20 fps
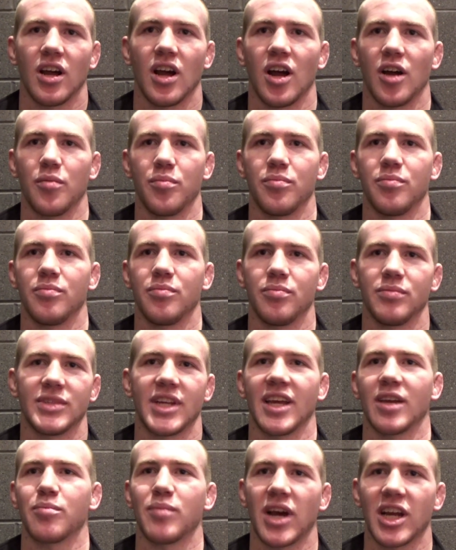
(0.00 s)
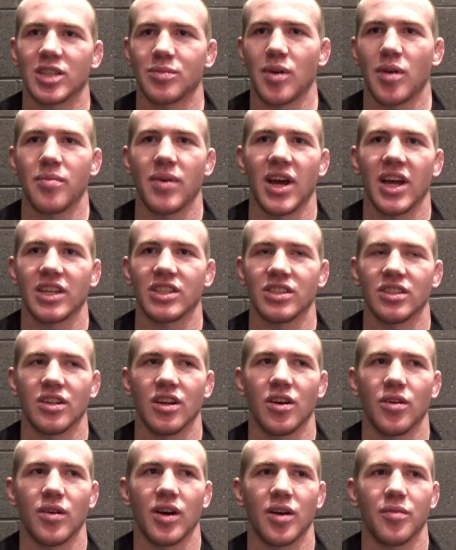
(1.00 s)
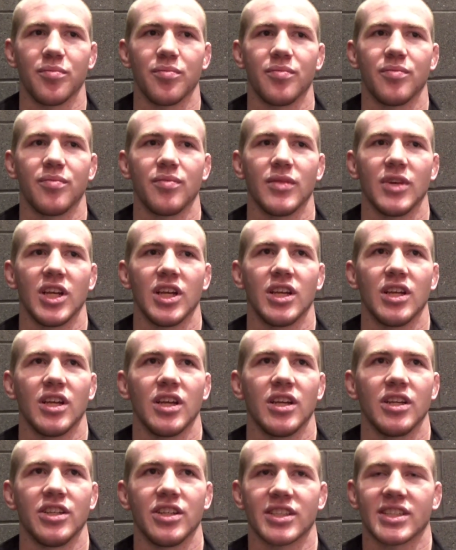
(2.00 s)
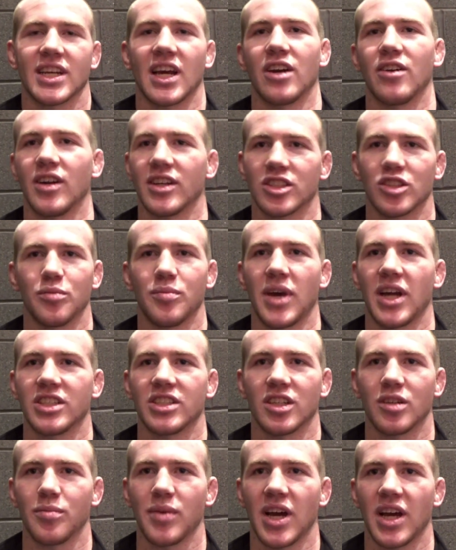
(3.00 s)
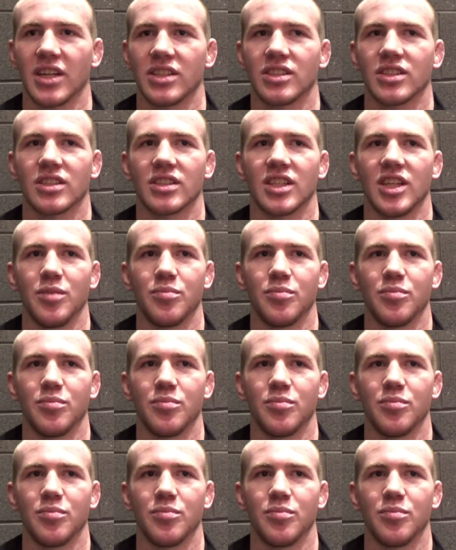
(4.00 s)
Um, take match by match. You know, um, just got to wrestle match in a match.